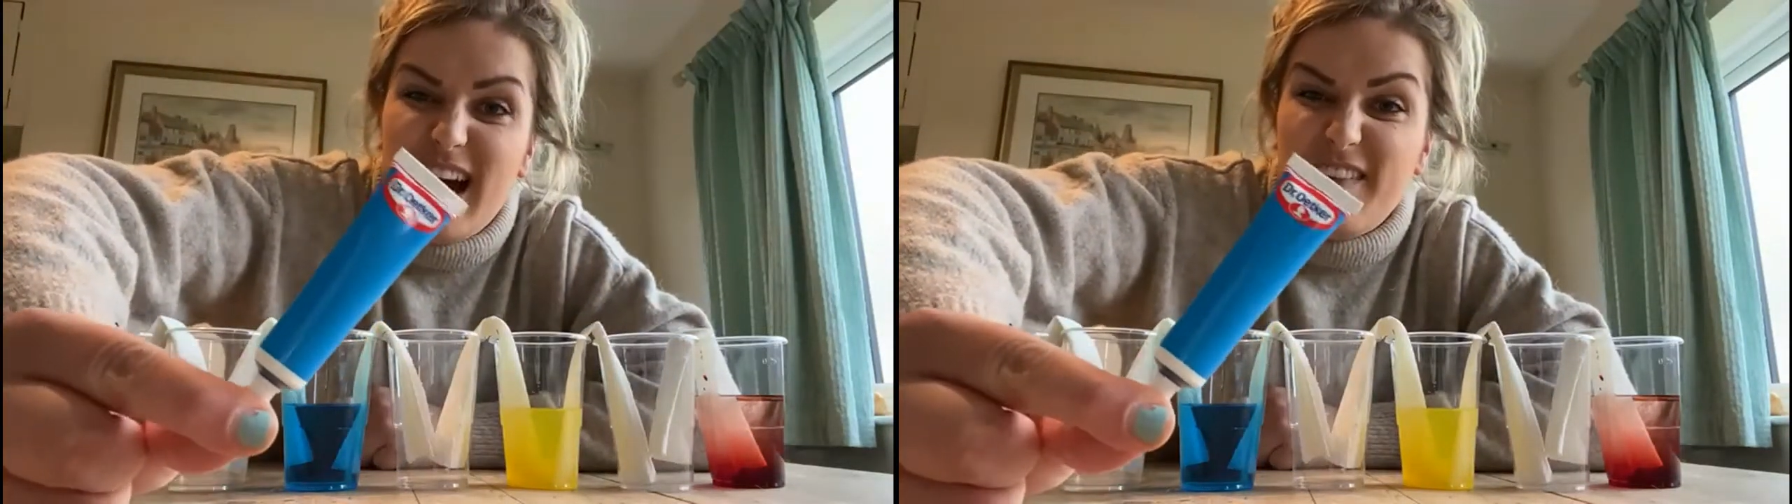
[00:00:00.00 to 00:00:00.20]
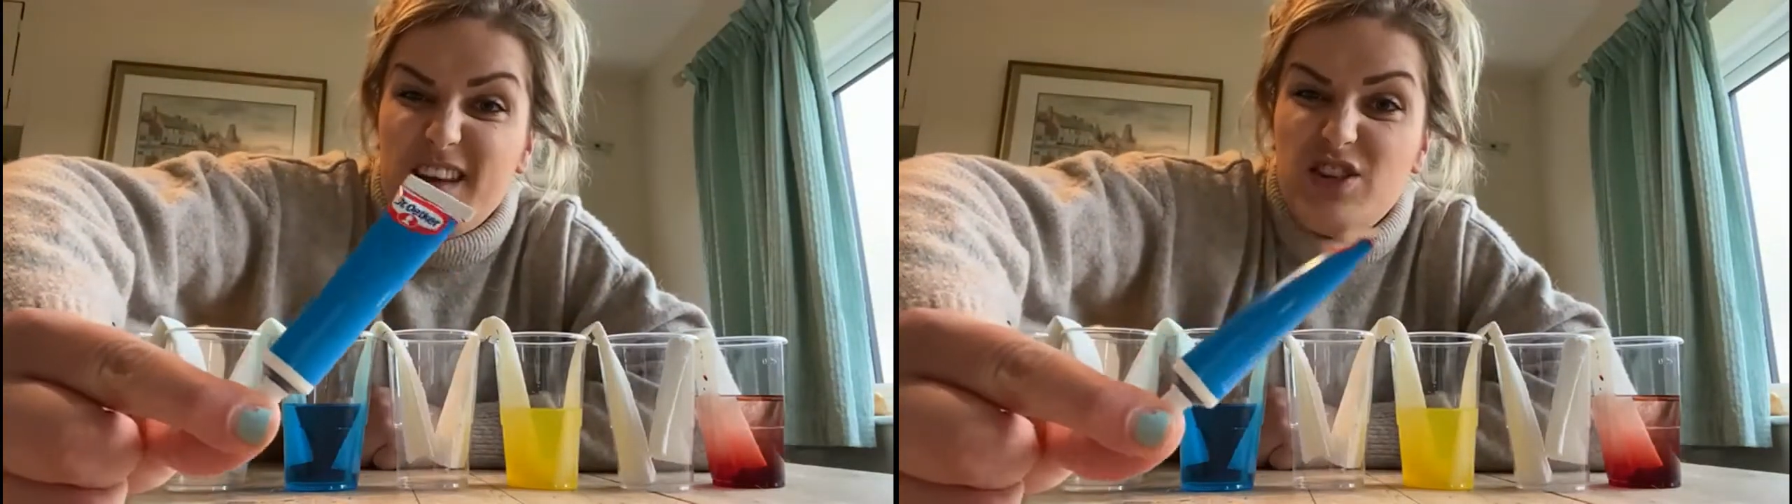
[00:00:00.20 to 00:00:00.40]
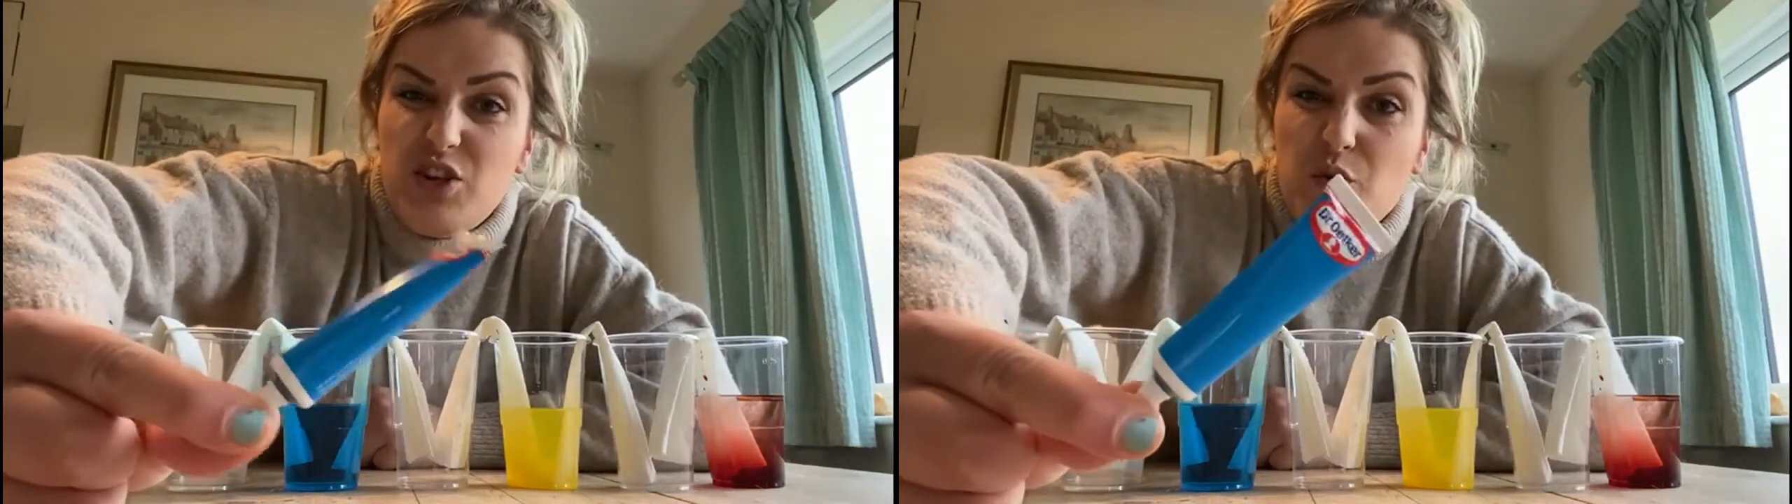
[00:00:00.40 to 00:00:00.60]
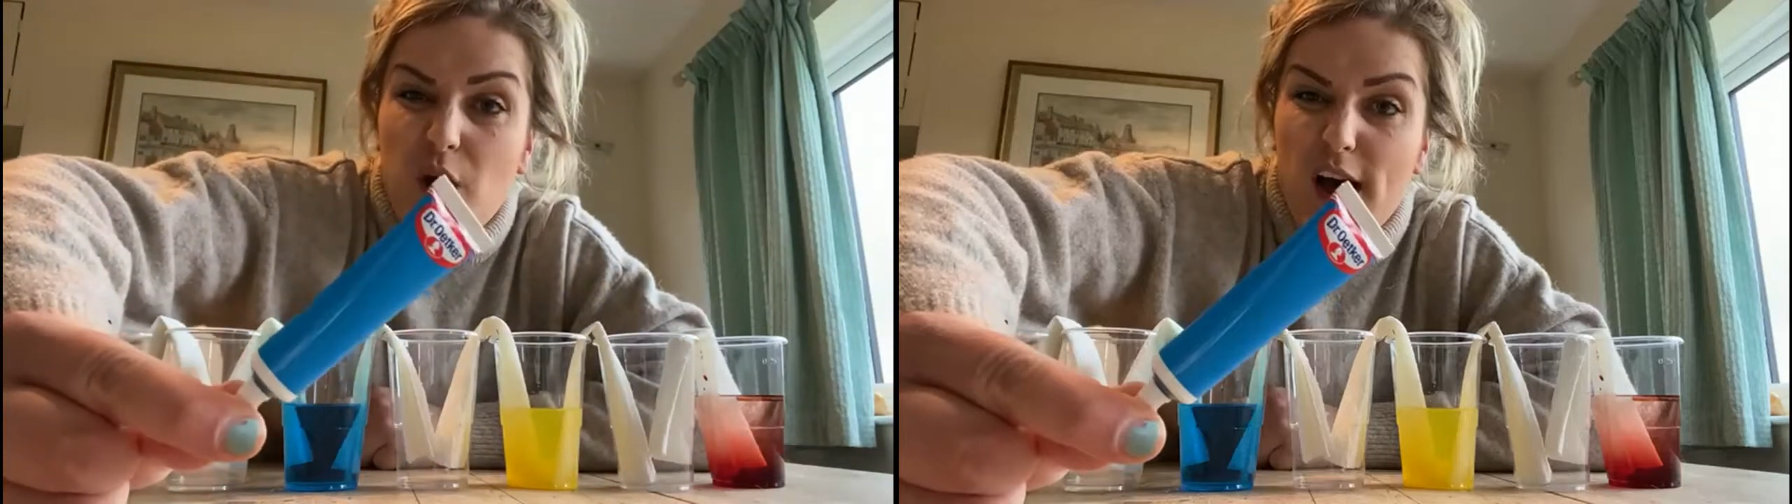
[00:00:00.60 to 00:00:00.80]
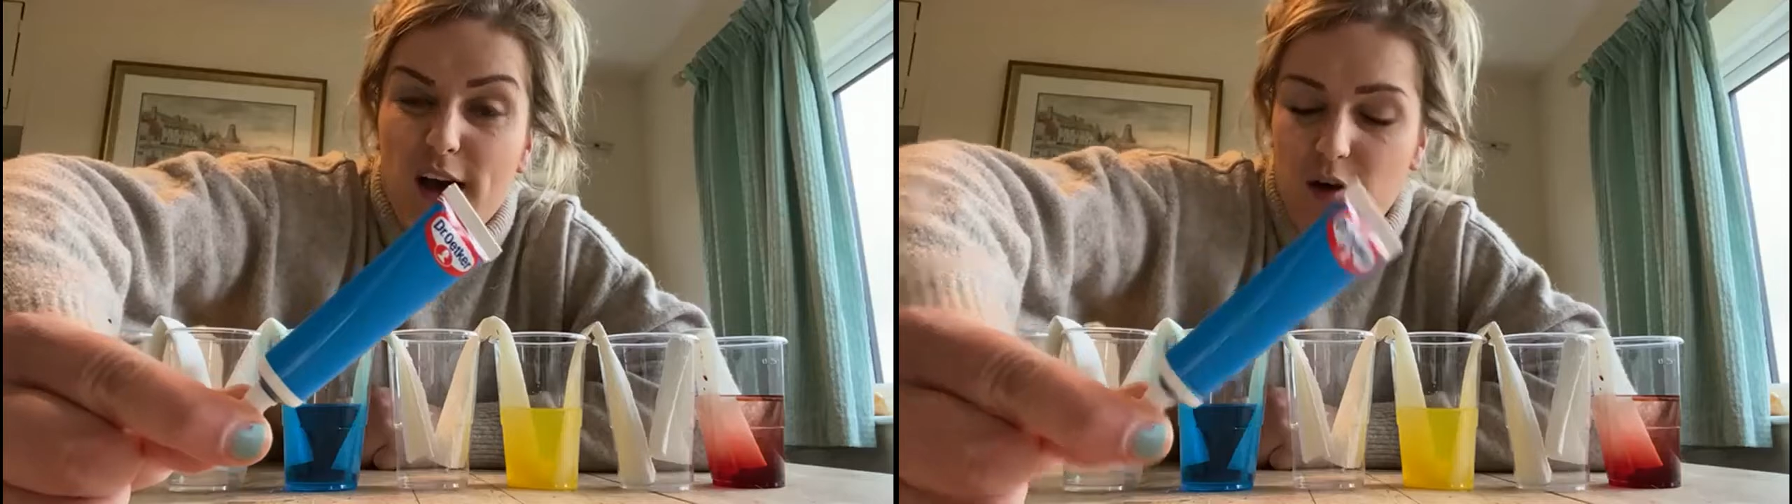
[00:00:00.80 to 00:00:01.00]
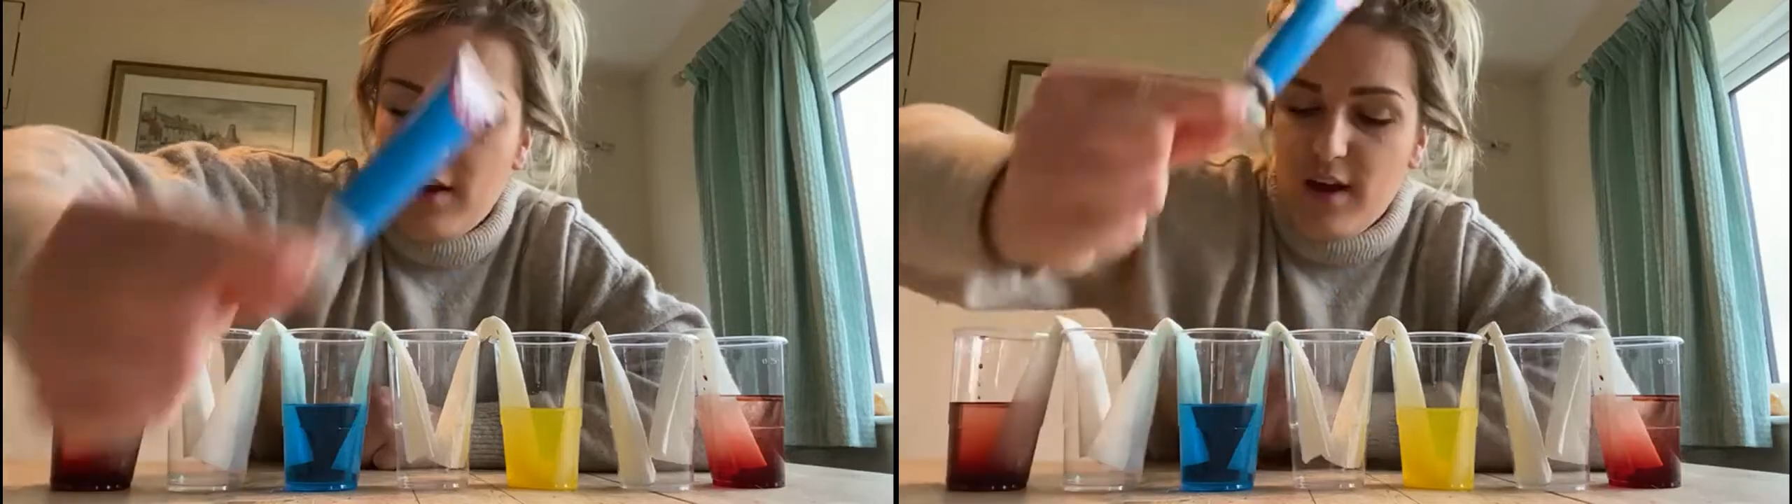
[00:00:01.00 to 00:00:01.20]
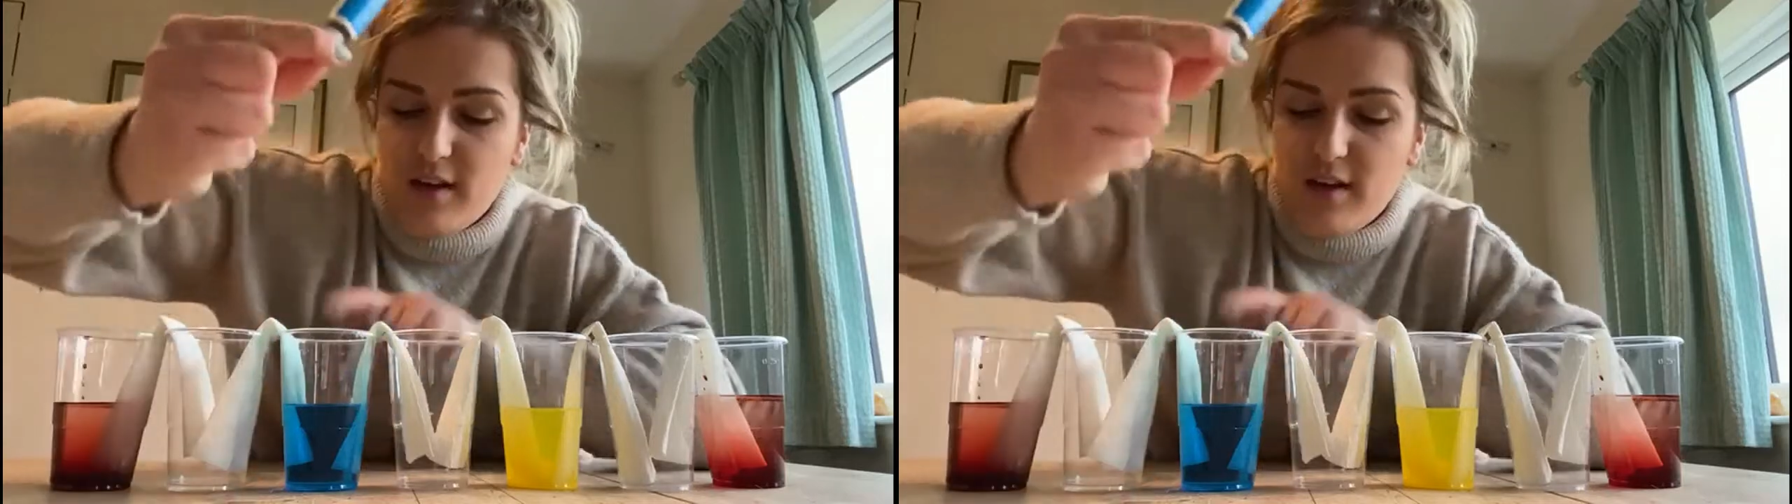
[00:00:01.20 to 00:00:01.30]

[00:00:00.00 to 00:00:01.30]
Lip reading: and these do work.